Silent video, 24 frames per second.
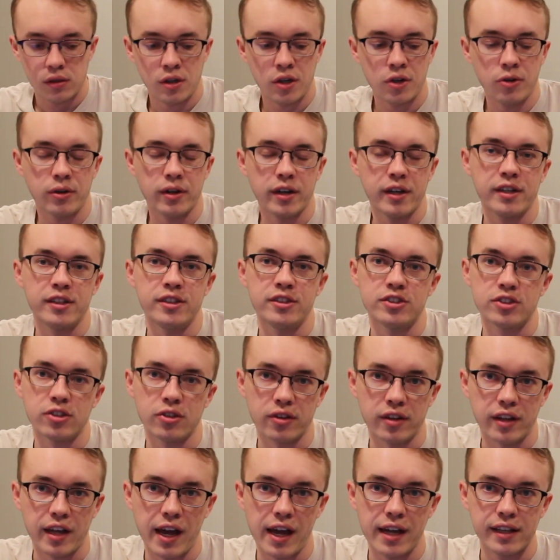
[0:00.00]
Okay, so
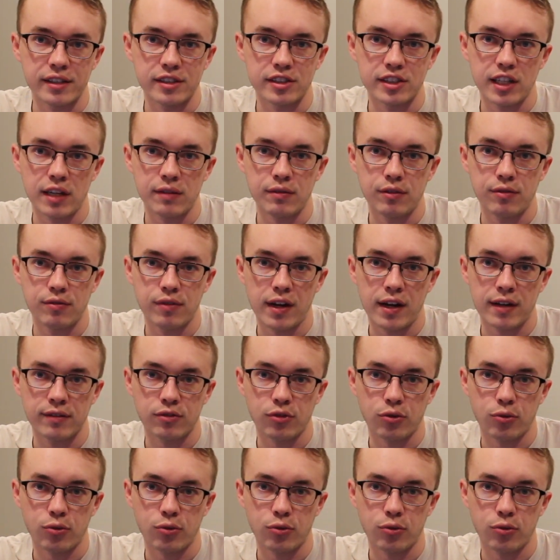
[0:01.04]
the Canon seventy-five